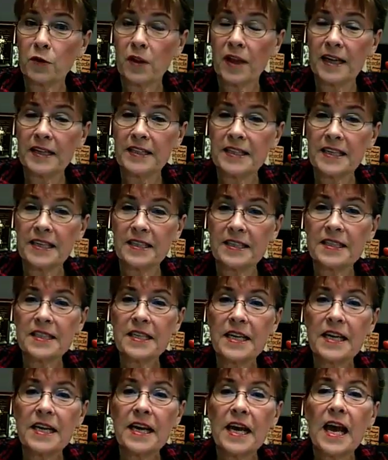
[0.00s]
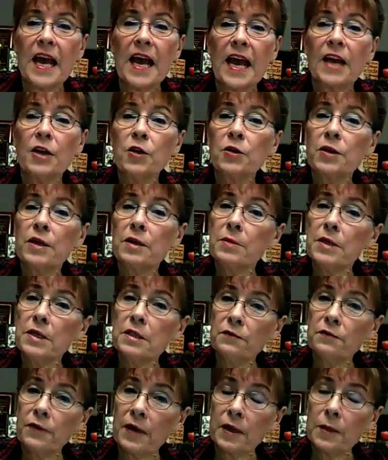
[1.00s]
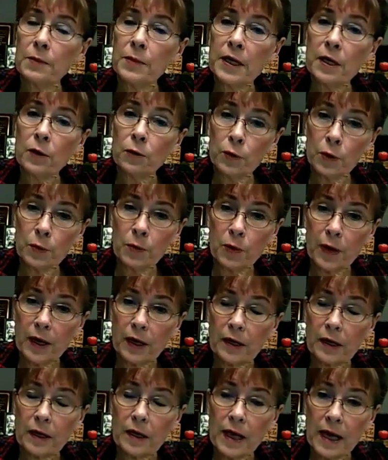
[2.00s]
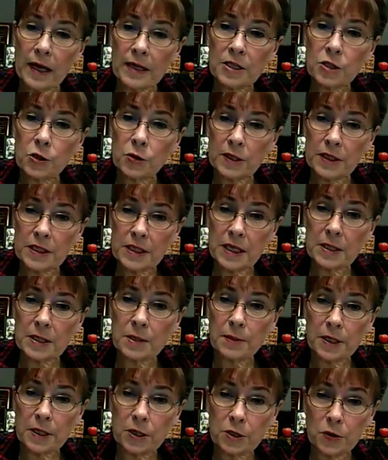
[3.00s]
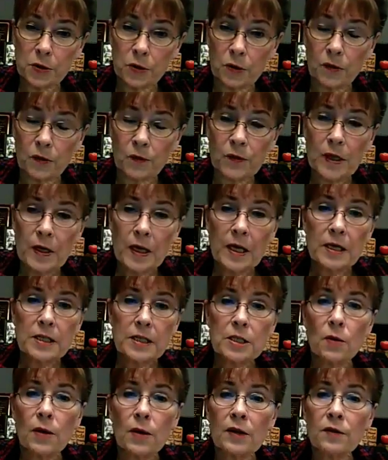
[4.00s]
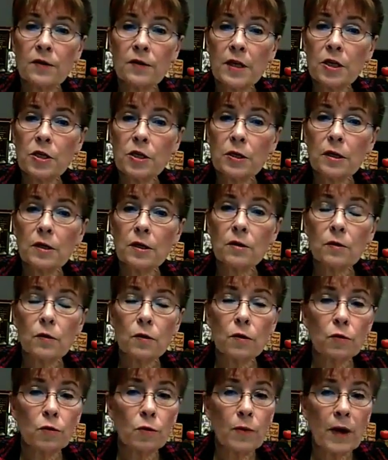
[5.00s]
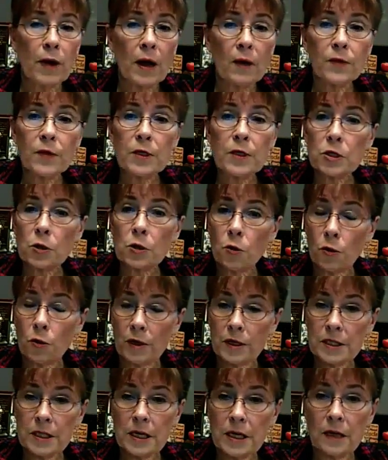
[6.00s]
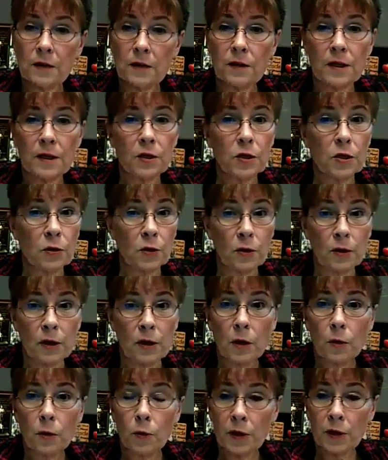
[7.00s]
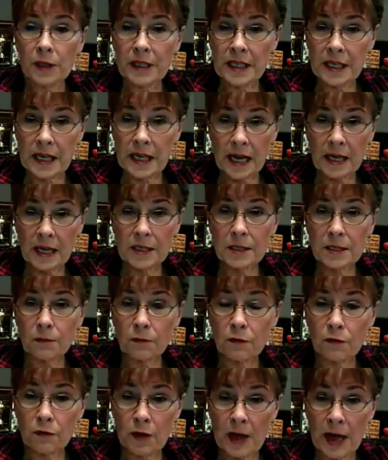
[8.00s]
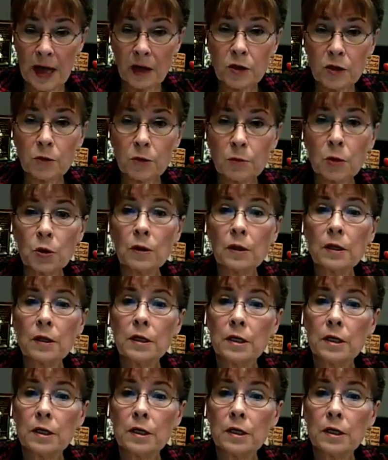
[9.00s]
ideas. And you're going to be developing a rubric as your assessment tool. So I think throughout this course, I think you'll really gain some valuable